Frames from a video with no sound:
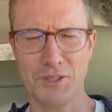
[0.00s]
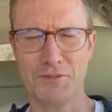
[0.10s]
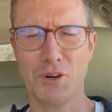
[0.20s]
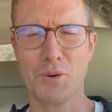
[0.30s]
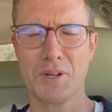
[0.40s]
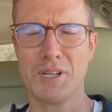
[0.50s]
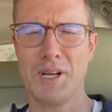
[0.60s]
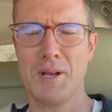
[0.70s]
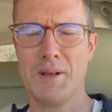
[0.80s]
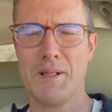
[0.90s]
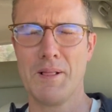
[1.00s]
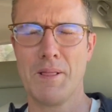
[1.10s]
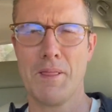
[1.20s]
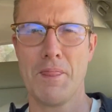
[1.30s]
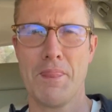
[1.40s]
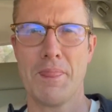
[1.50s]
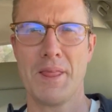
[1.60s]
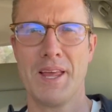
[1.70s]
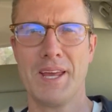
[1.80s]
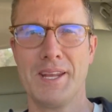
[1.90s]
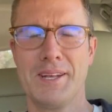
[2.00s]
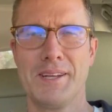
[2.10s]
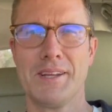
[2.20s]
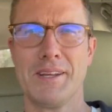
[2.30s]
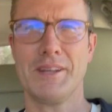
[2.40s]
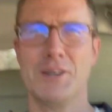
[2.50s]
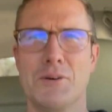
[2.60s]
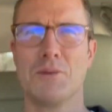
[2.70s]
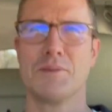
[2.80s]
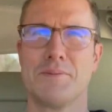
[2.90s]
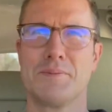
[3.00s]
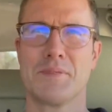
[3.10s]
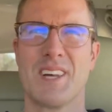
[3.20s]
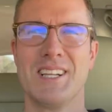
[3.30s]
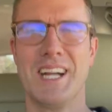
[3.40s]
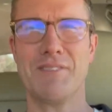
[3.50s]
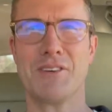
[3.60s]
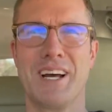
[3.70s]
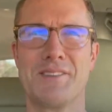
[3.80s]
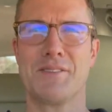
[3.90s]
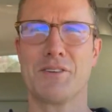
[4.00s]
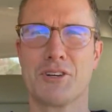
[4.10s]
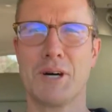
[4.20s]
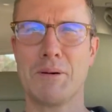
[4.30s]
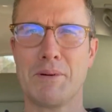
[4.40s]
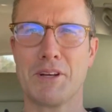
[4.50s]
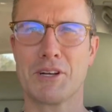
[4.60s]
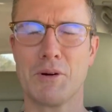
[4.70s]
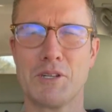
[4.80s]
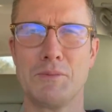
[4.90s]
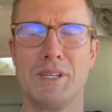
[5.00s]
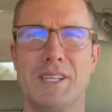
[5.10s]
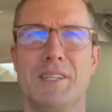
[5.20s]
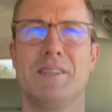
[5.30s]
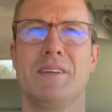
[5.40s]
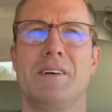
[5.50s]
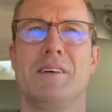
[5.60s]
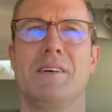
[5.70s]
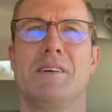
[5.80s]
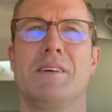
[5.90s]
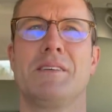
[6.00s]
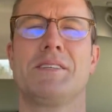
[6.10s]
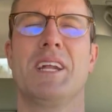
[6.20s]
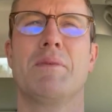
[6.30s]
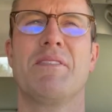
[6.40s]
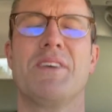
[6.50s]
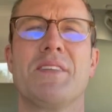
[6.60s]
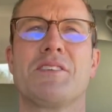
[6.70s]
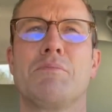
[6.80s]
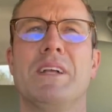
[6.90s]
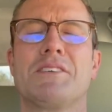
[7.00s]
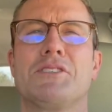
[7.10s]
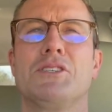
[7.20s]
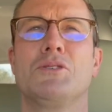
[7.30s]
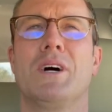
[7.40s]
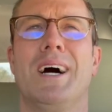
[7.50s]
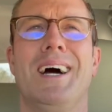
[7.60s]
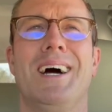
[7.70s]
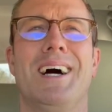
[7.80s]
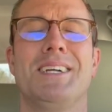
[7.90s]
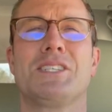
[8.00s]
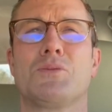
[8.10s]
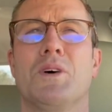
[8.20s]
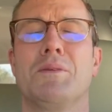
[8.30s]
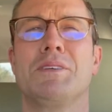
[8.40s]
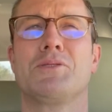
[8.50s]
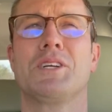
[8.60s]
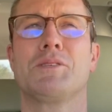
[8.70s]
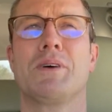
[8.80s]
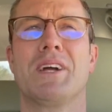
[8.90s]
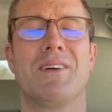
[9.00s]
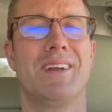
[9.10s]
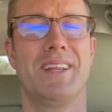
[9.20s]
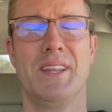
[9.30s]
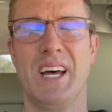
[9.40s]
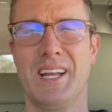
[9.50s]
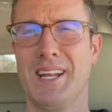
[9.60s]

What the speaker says: forward. And, you know, a lot of you guys have come up and encouraged me and said how my faith has blessed you. I just want to be transparent in that.